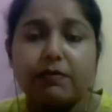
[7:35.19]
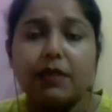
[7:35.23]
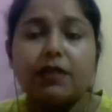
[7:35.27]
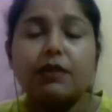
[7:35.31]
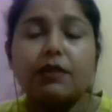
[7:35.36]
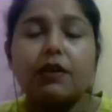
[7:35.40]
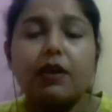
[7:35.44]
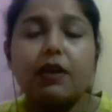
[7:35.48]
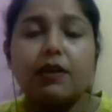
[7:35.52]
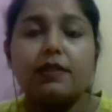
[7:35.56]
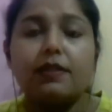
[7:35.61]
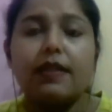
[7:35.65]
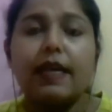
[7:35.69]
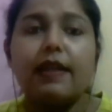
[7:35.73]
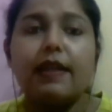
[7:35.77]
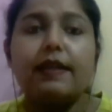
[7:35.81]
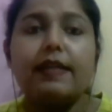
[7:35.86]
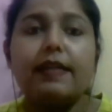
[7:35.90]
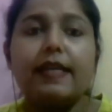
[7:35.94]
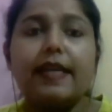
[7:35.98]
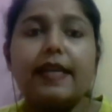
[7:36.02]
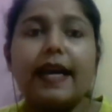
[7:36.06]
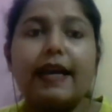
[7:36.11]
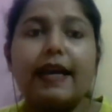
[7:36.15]
but the
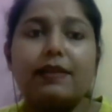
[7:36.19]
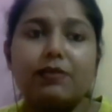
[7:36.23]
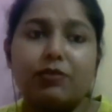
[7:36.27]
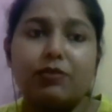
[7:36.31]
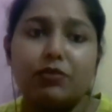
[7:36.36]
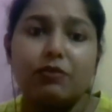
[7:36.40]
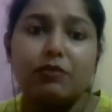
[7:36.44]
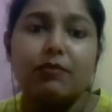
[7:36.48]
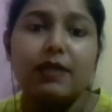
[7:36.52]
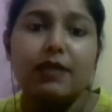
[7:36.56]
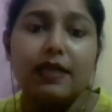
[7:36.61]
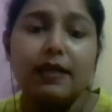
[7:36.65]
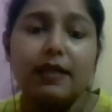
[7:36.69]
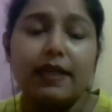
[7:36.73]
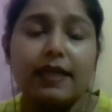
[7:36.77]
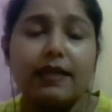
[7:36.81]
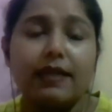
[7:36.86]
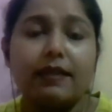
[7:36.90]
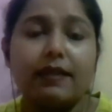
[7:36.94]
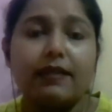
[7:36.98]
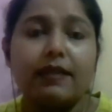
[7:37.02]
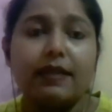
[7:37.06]
causality has to be like,